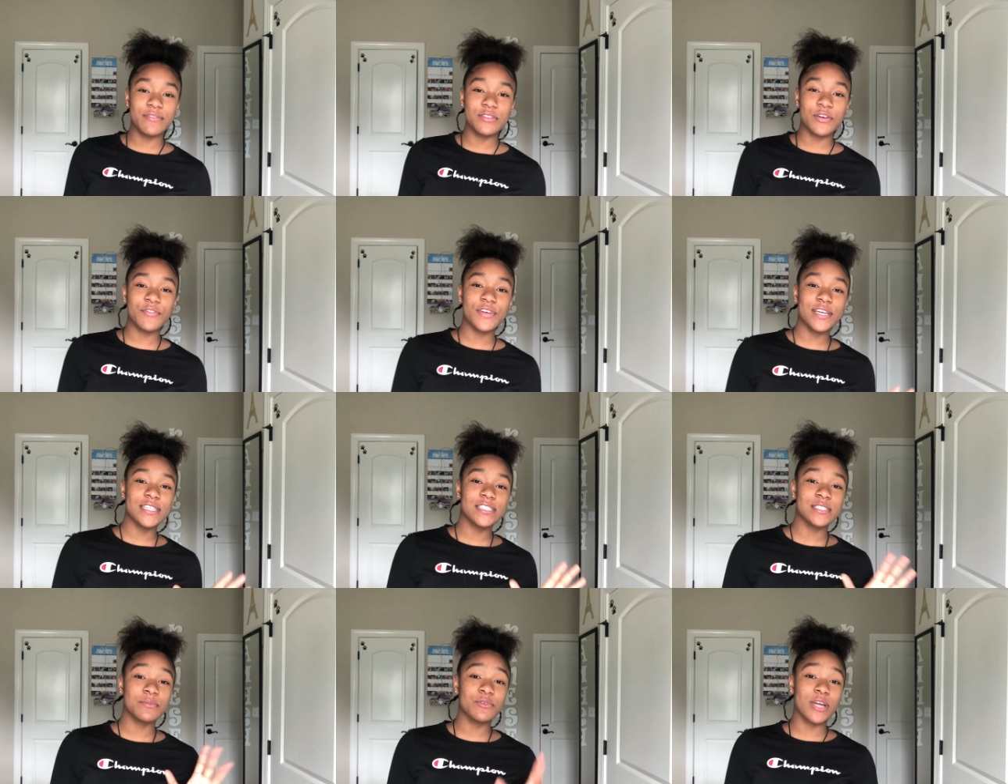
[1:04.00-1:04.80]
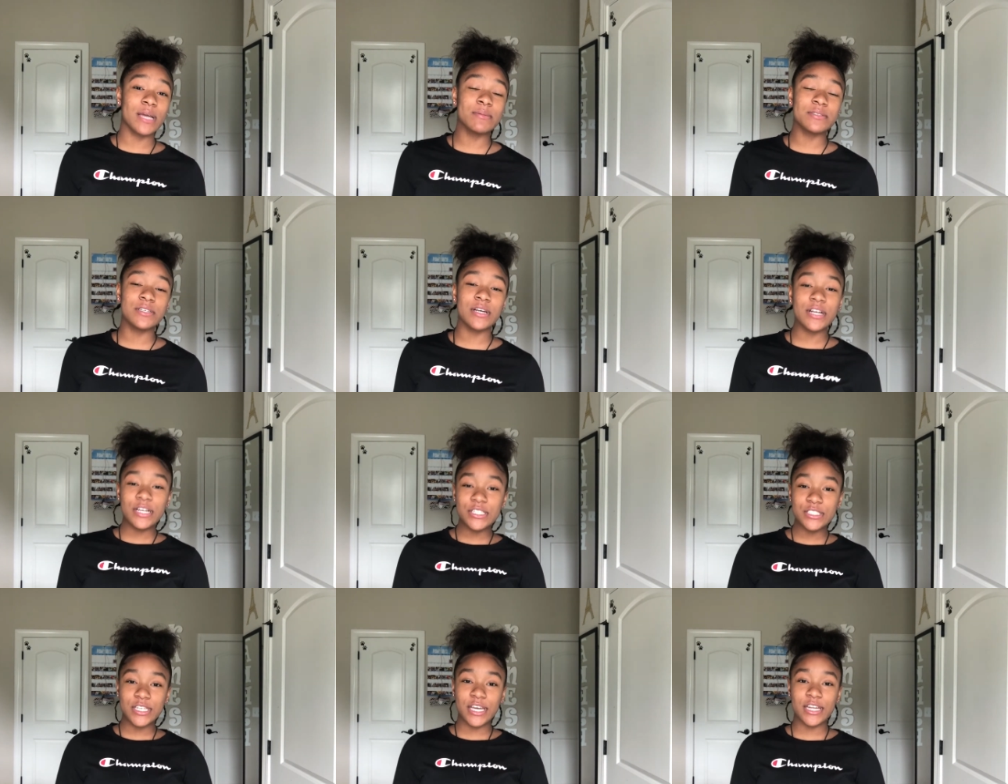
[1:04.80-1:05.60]
Don't forget to subscribe to her
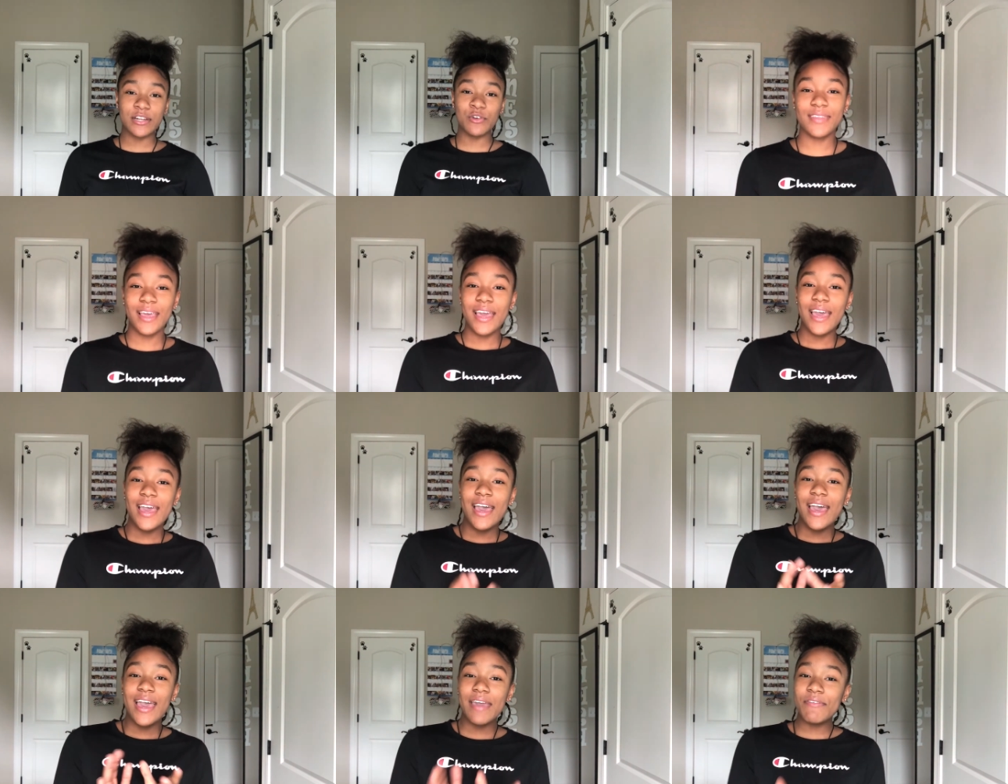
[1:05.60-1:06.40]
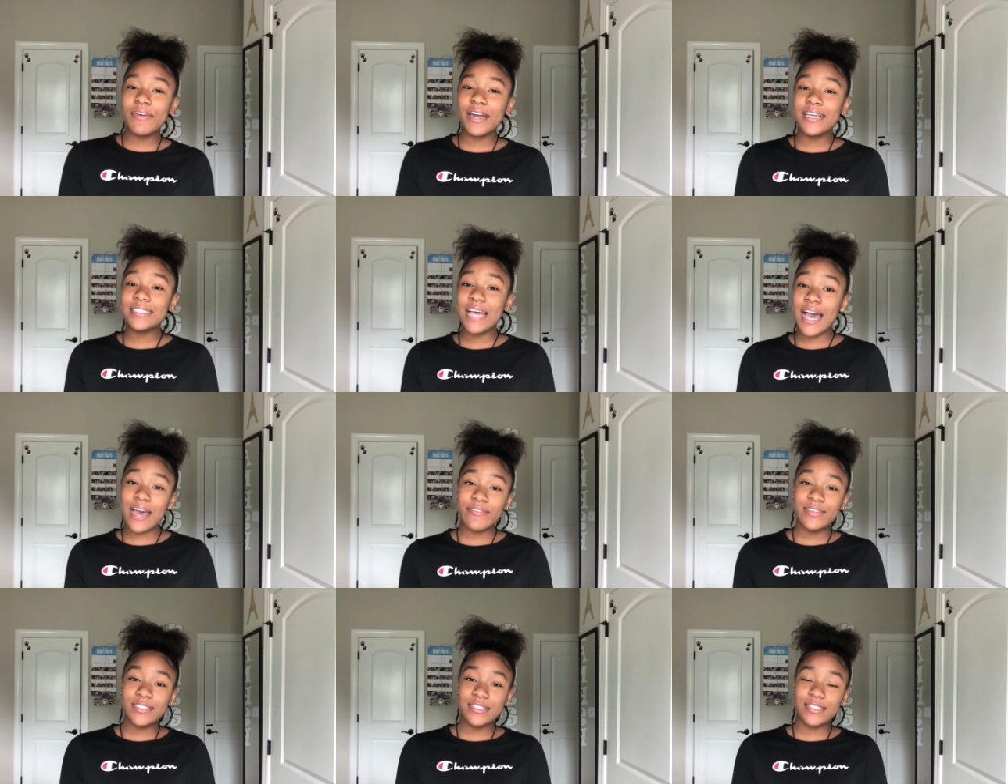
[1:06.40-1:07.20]
channel if you guys
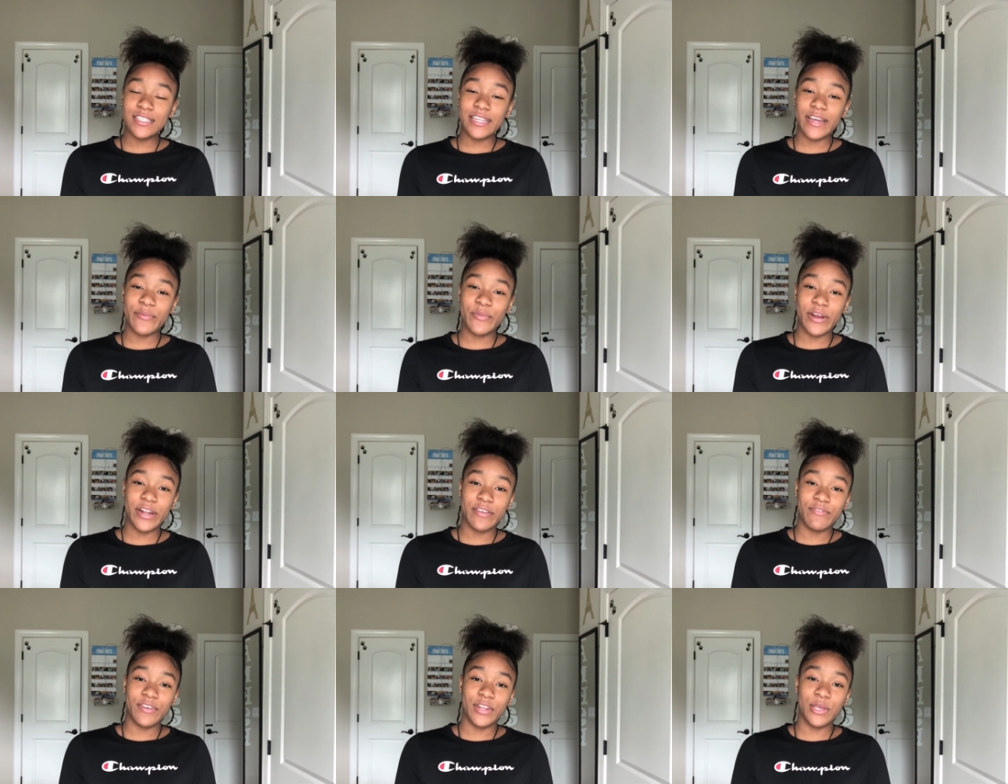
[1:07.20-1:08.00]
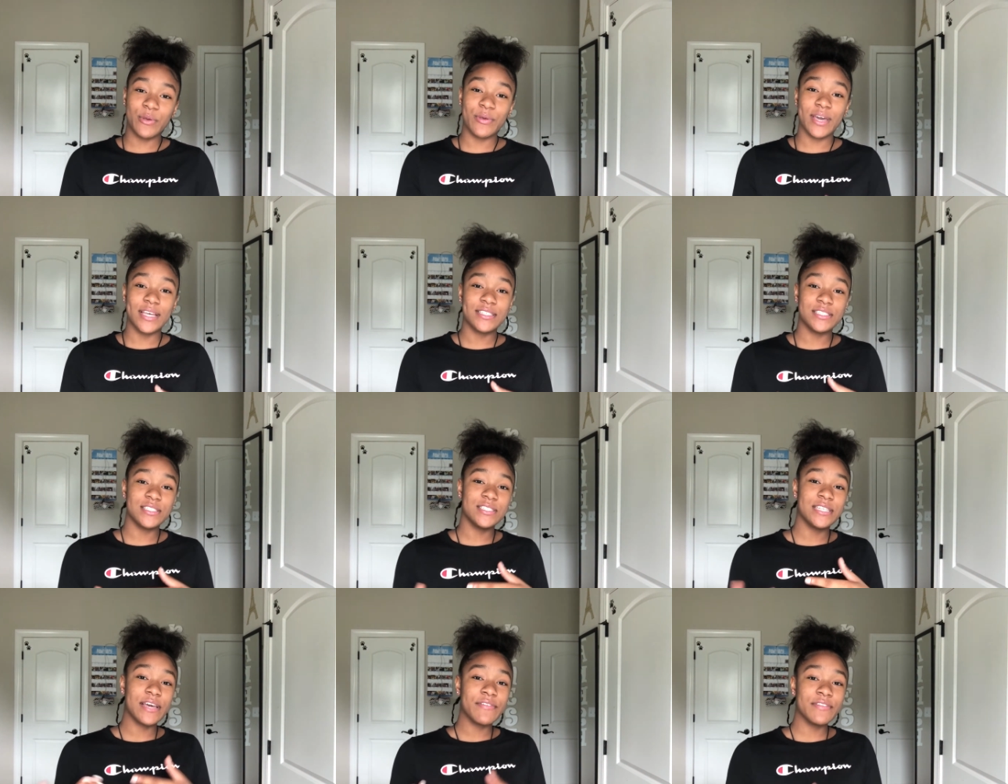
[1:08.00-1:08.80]
haven't seen that braiding video, you guys should
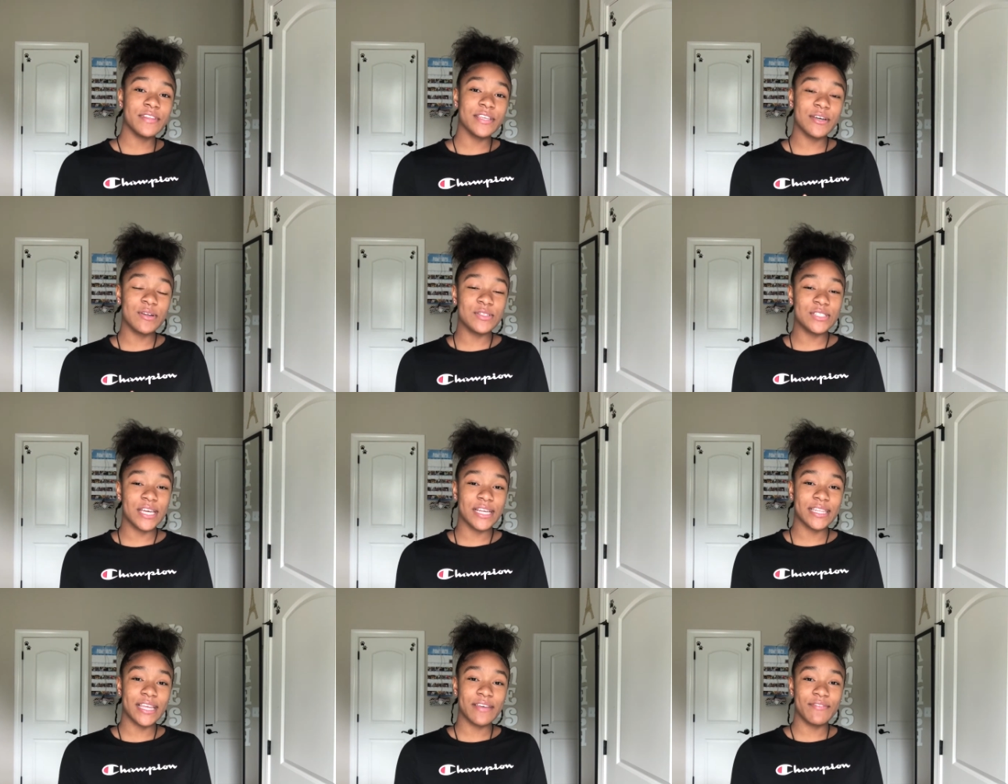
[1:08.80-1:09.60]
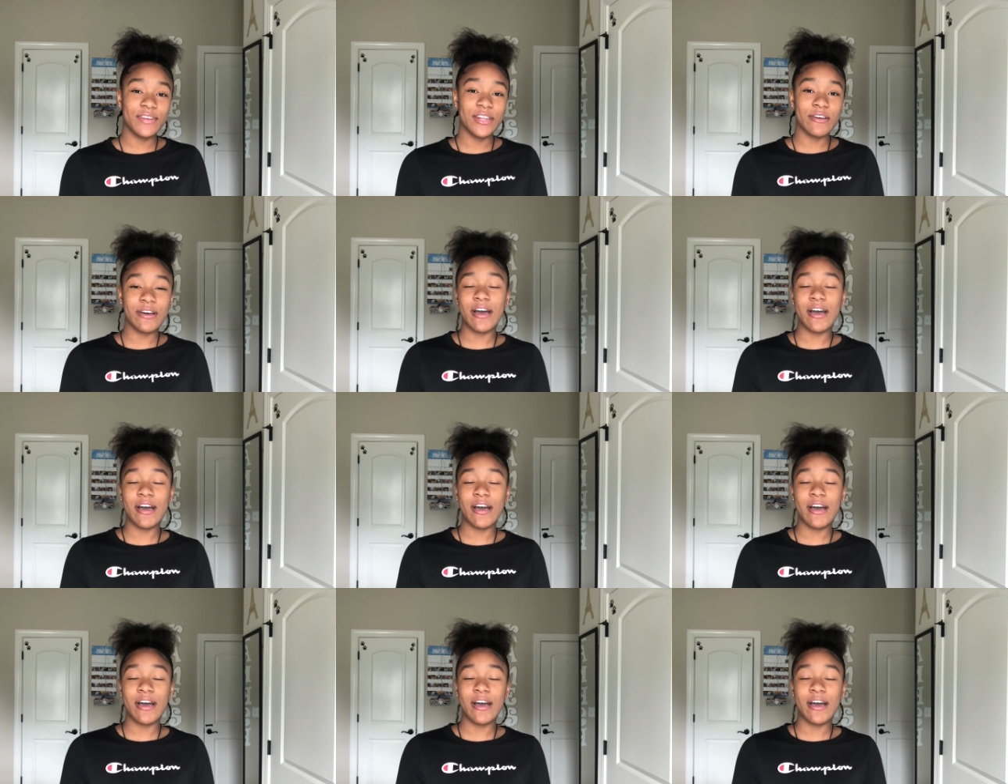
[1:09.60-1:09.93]
definitely go check that video.